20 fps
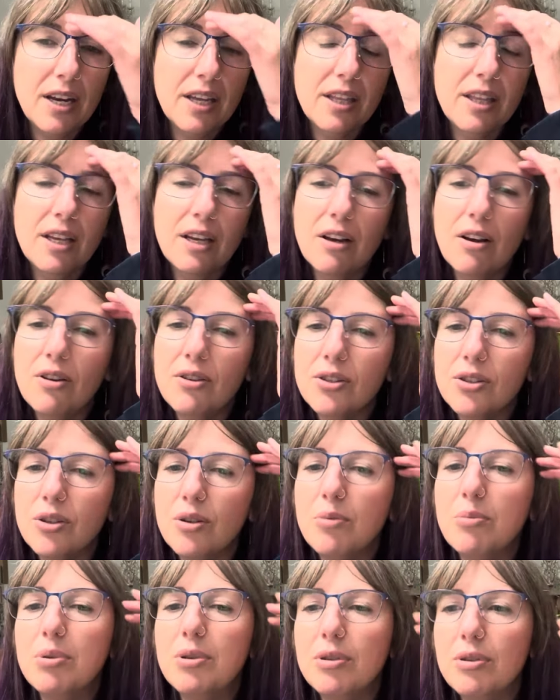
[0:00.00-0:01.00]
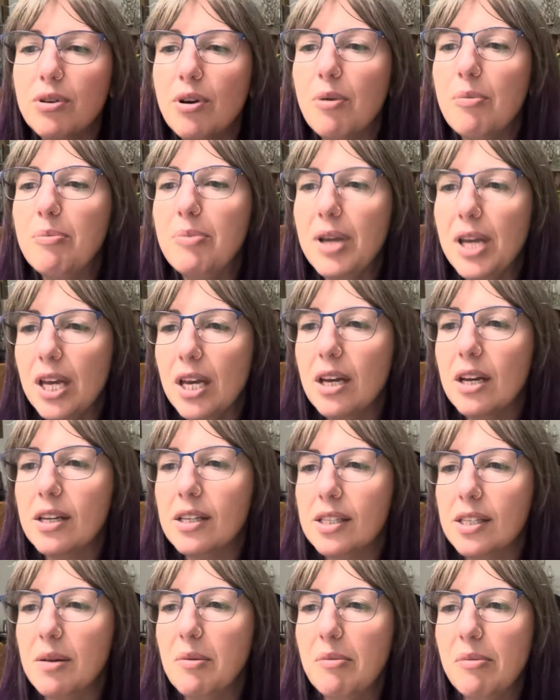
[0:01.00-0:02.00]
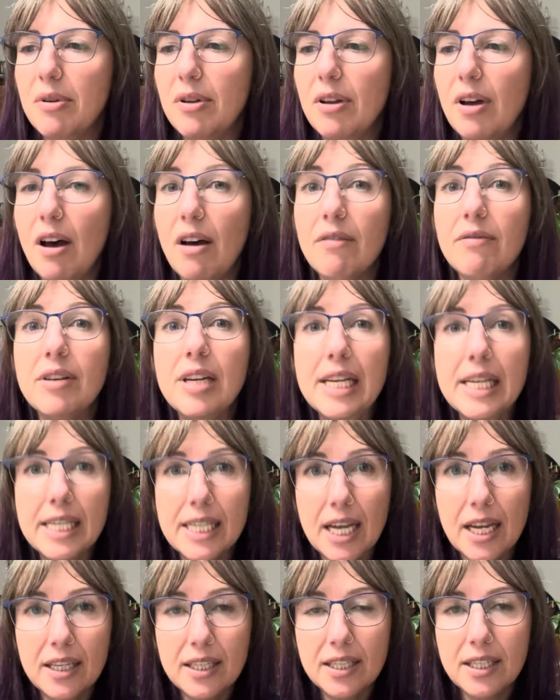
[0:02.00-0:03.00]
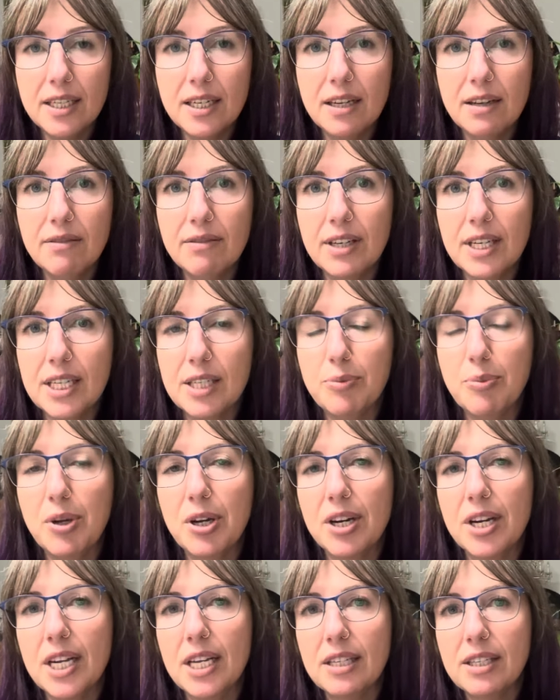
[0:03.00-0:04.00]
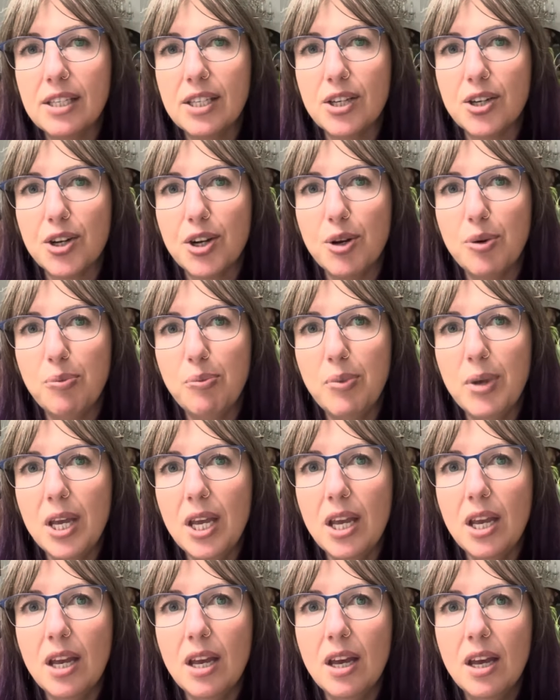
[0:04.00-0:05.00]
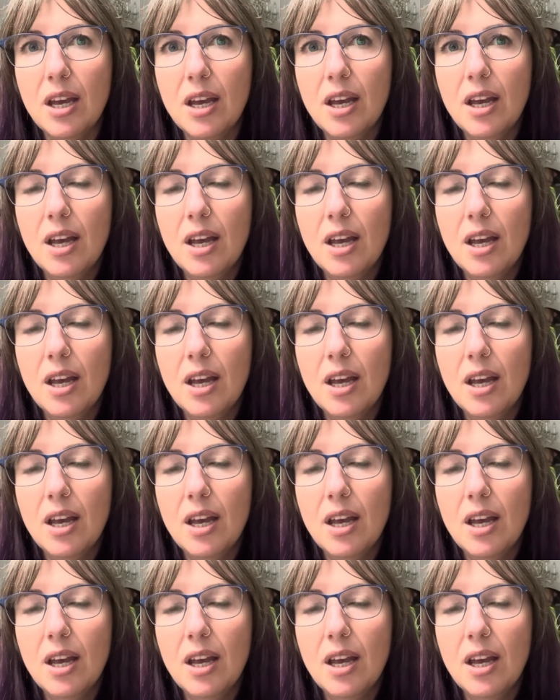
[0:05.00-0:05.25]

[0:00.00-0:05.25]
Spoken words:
I think also Pluto being a symbol of intensity of experience, there can be